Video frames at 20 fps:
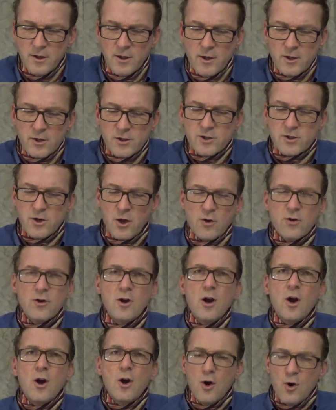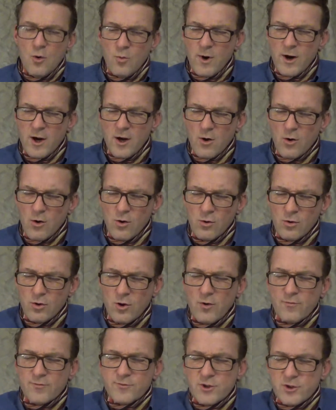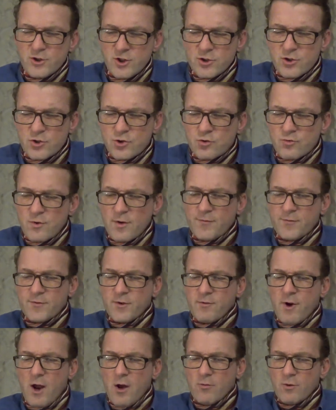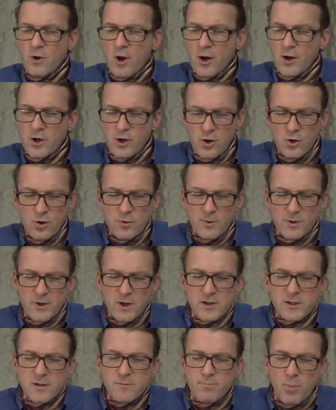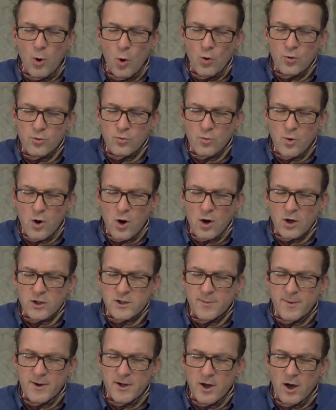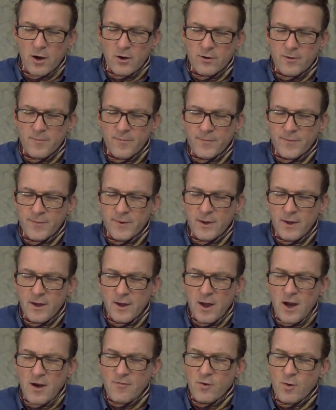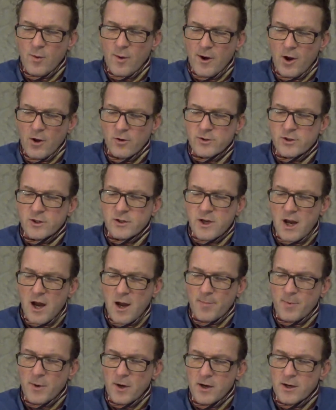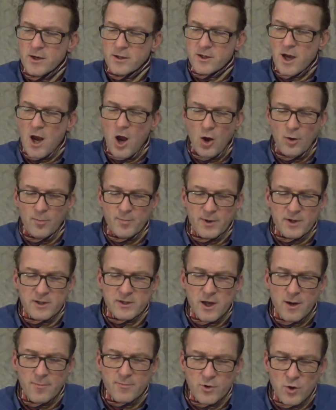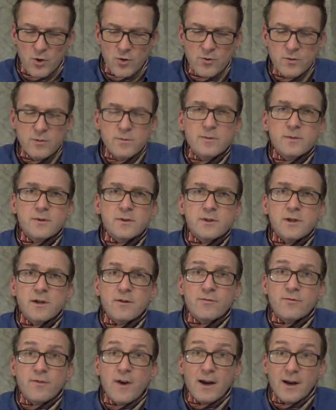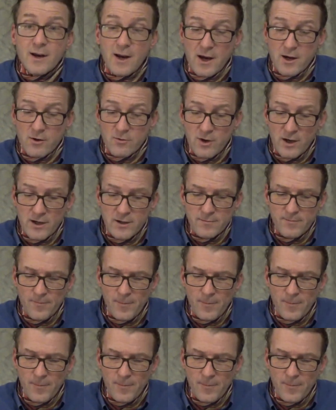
Son, we'd all love to just drift around like you, but there's important work to be done. Everyone else is happy to help except you, said Frank angrily.